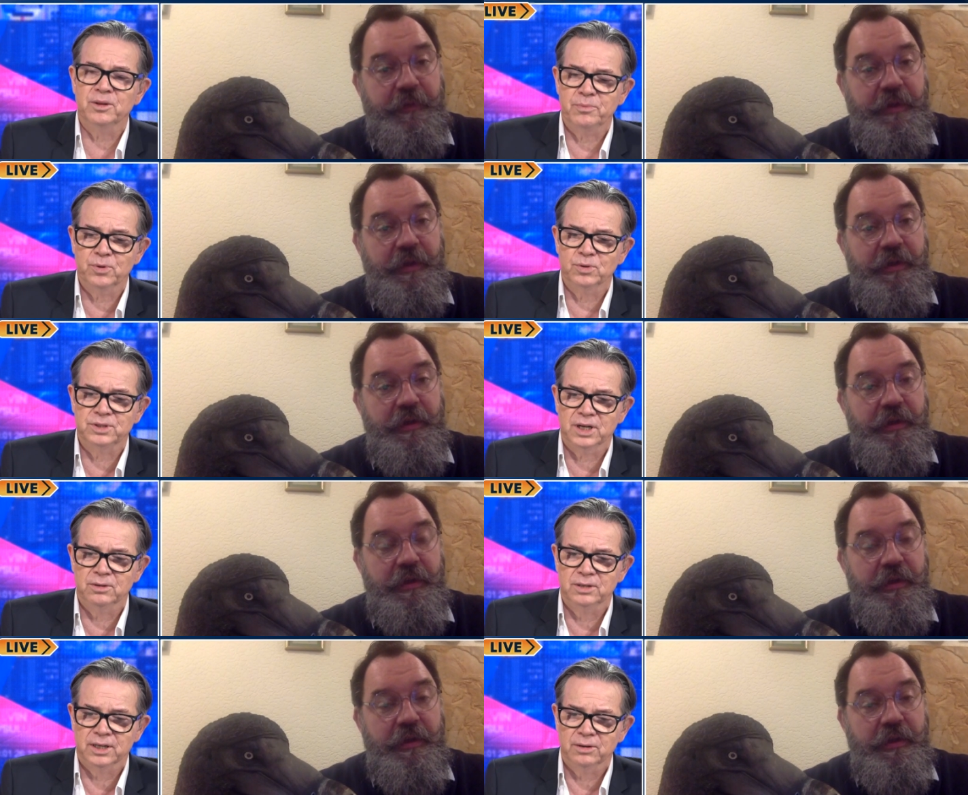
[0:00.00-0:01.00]
Speaker 1: the poor
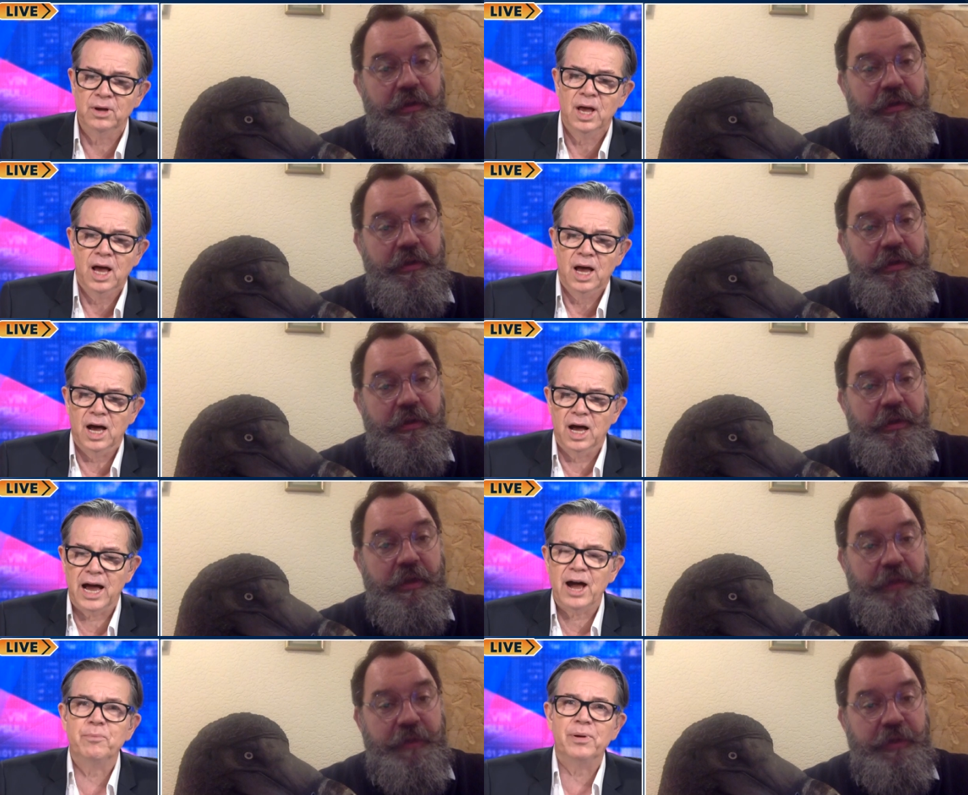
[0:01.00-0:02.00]
dodo.
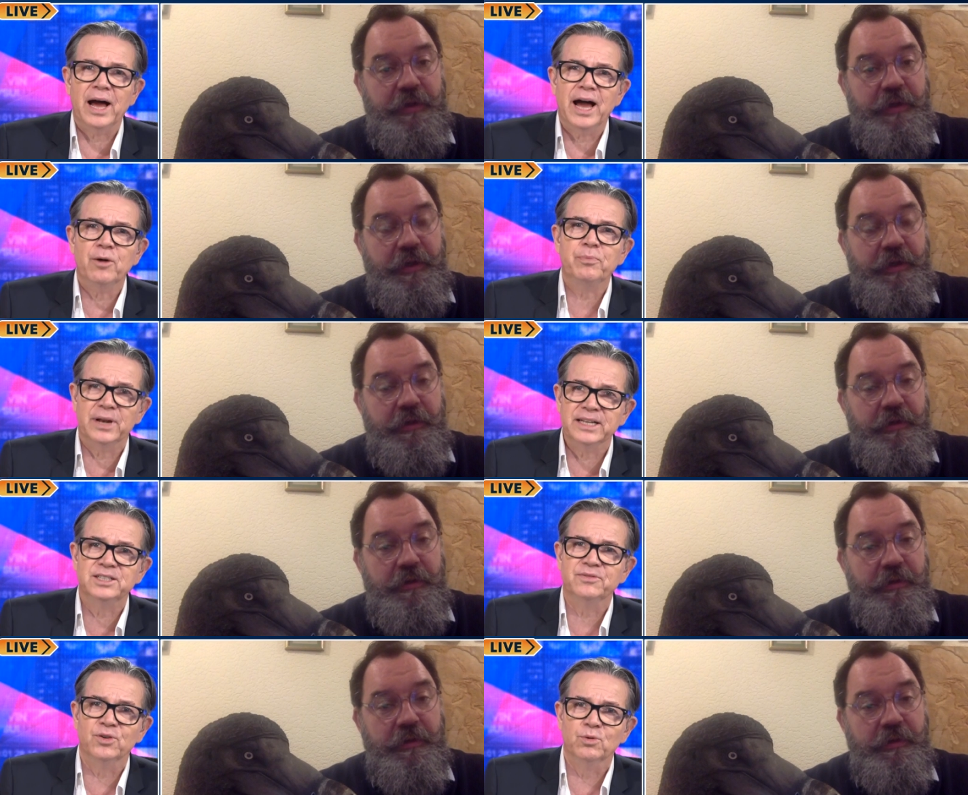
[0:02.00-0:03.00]
Uh, how, how
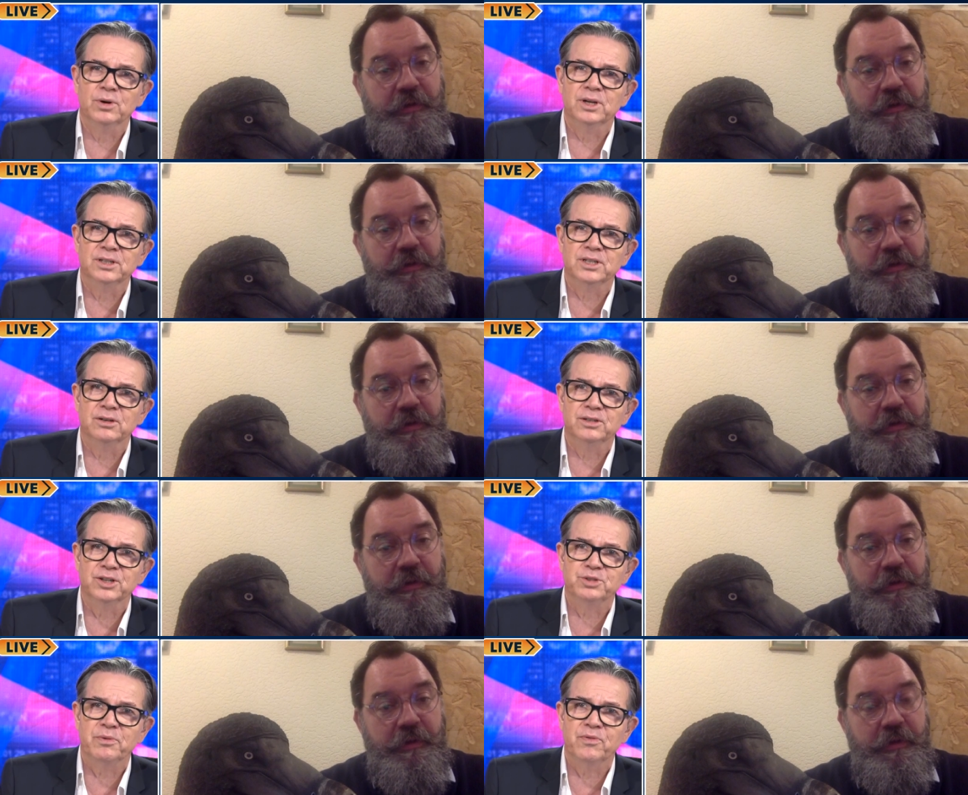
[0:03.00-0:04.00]
plentiful were
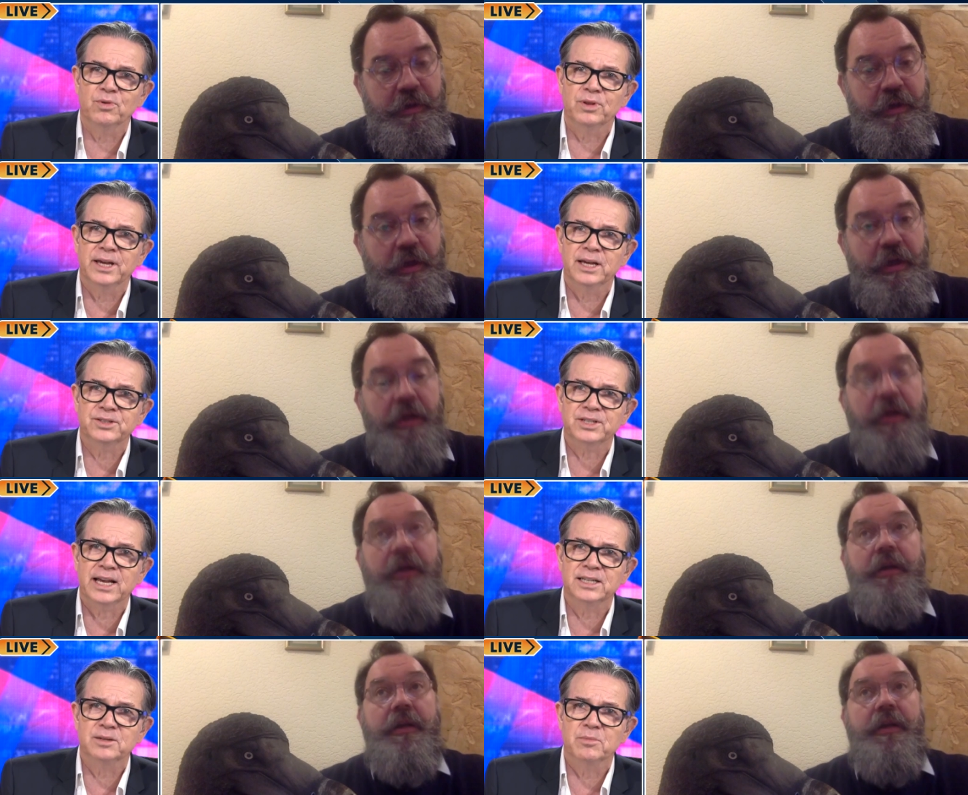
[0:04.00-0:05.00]
dodos before their
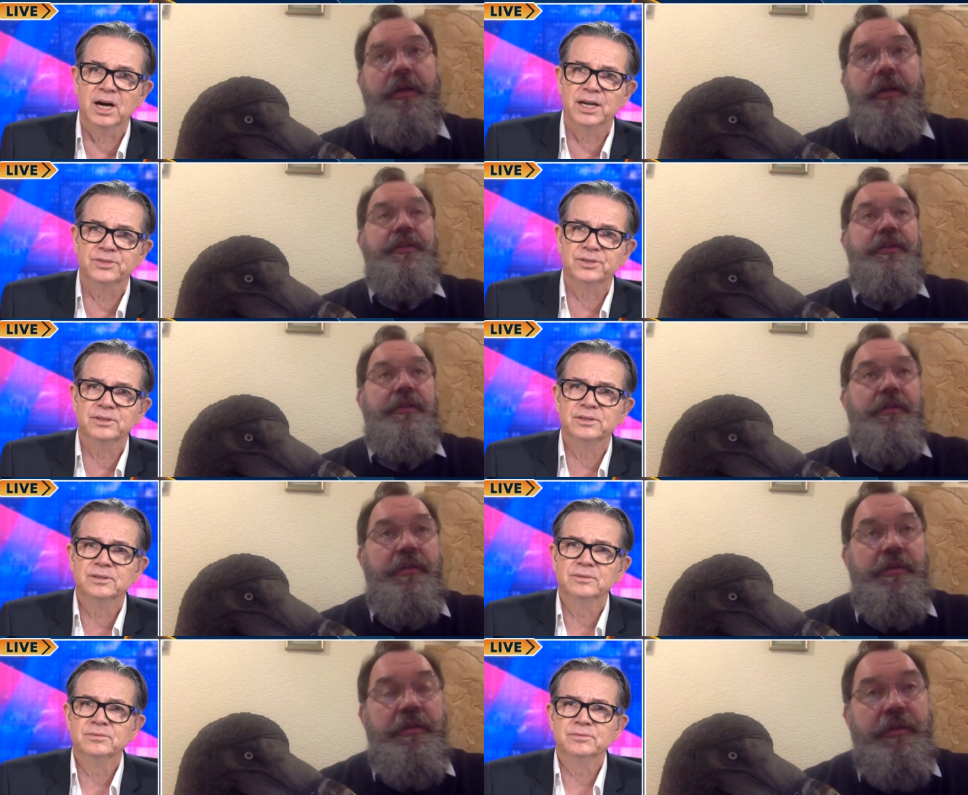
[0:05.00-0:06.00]
sad demise?
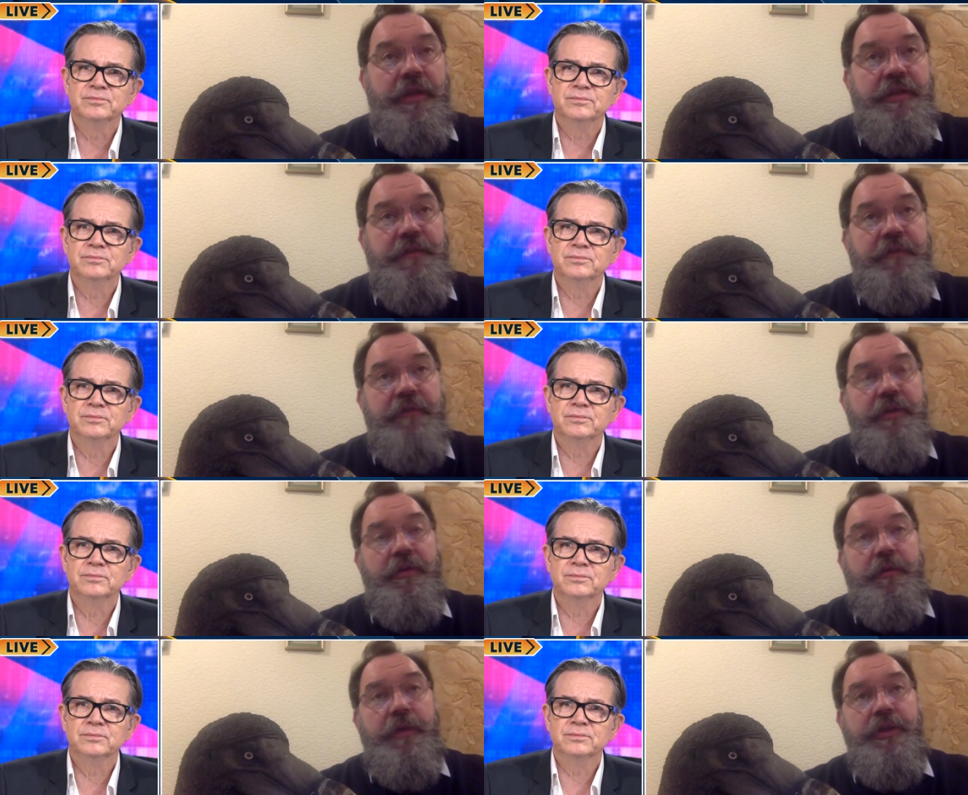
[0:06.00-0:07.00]
Speaker 2: That's, that's a very
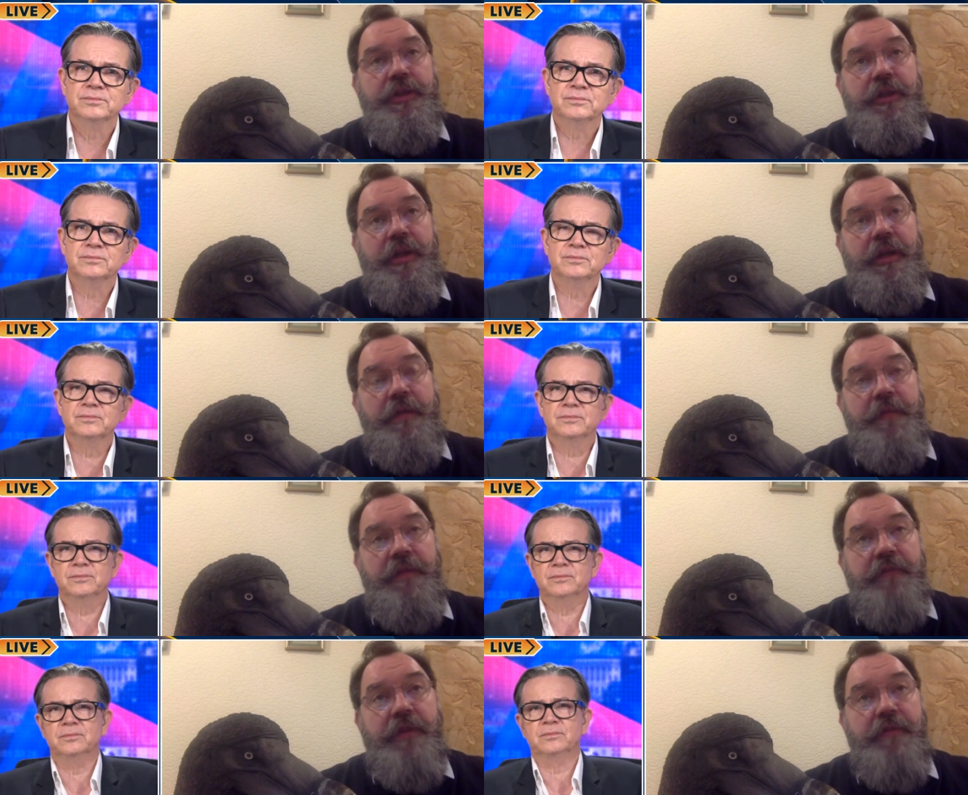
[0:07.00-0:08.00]
good question. Um,
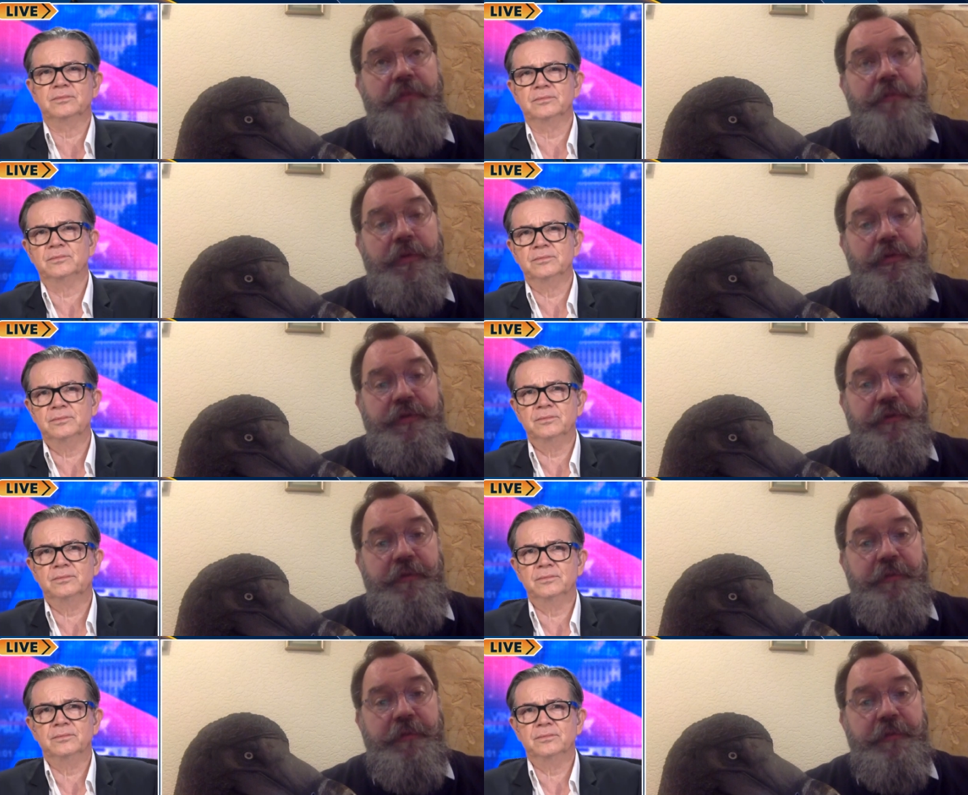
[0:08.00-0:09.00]
there are reports of
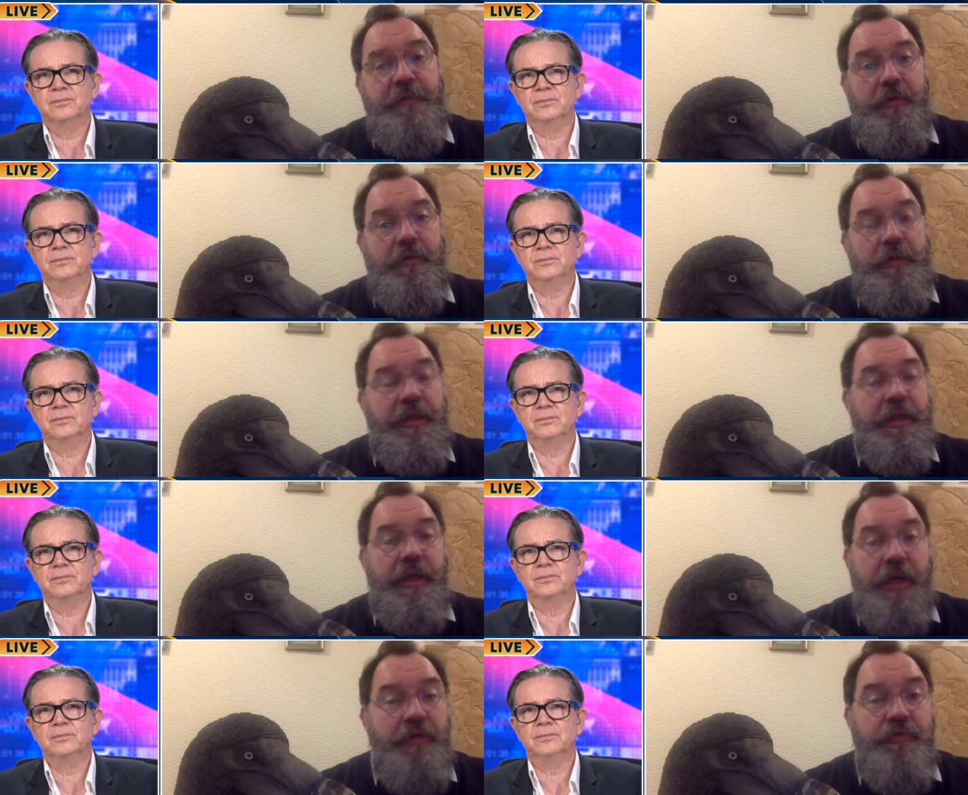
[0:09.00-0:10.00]
them being caught in
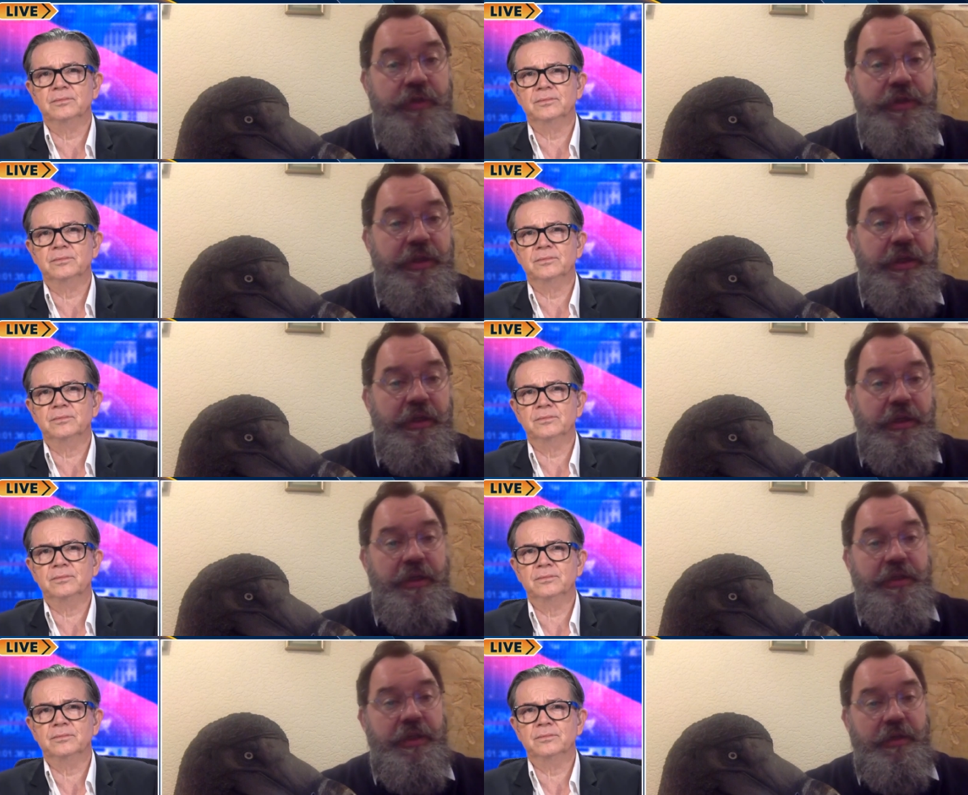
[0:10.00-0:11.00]
their hundreds in,
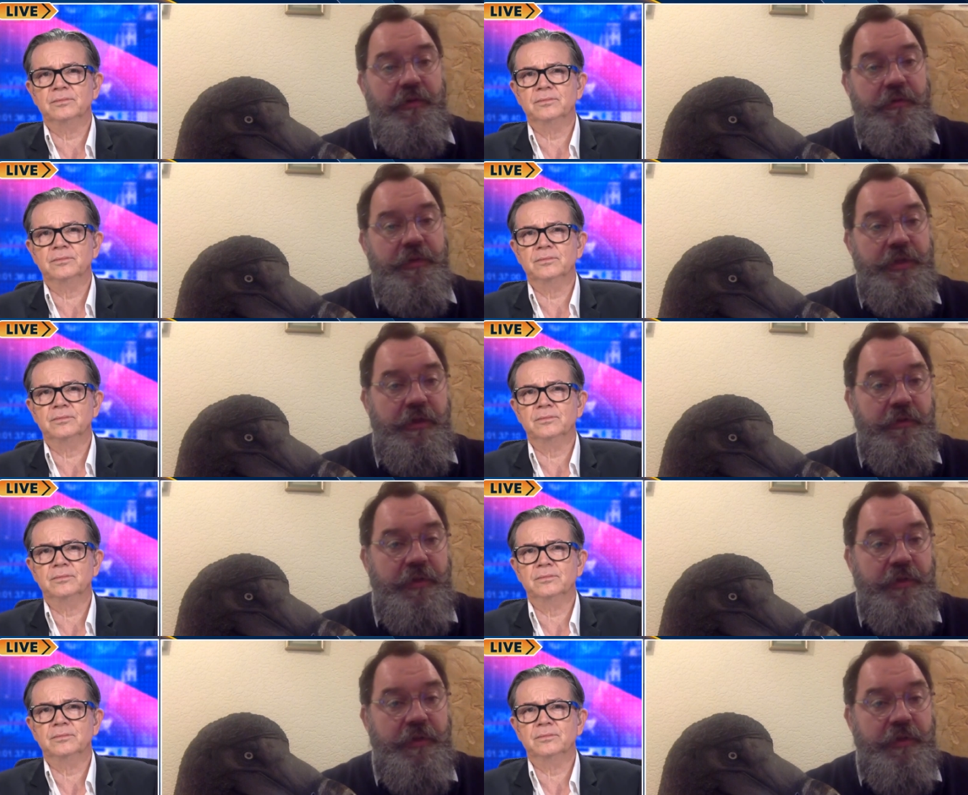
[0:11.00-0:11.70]
in single single